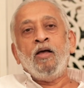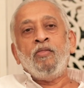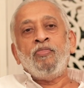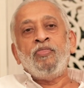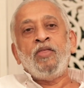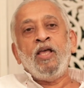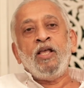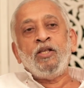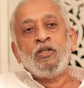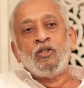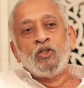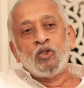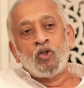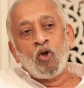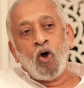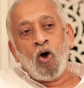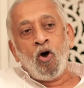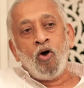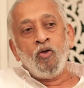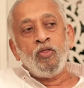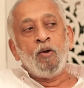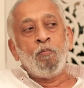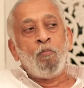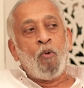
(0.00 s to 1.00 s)
they
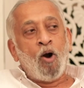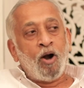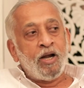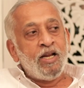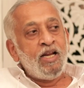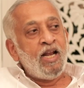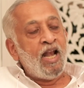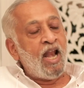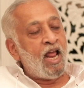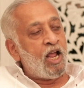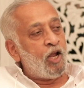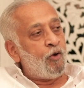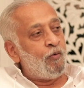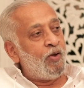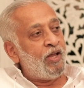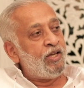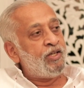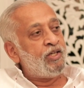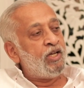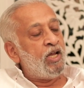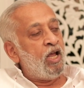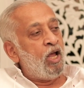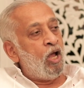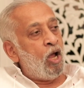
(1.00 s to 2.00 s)
saw the body
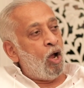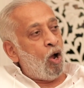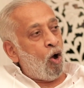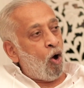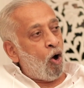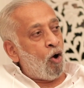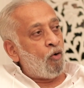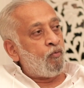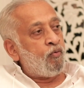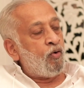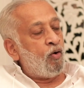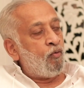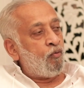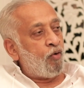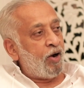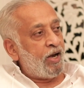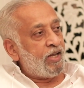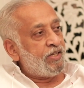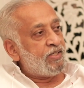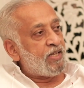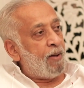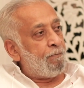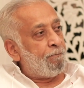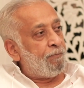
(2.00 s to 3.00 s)
language of, for
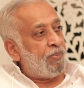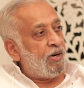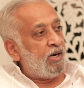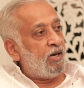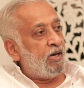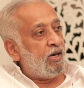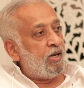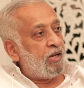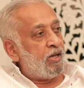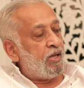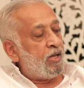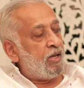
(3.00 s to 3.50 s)
example,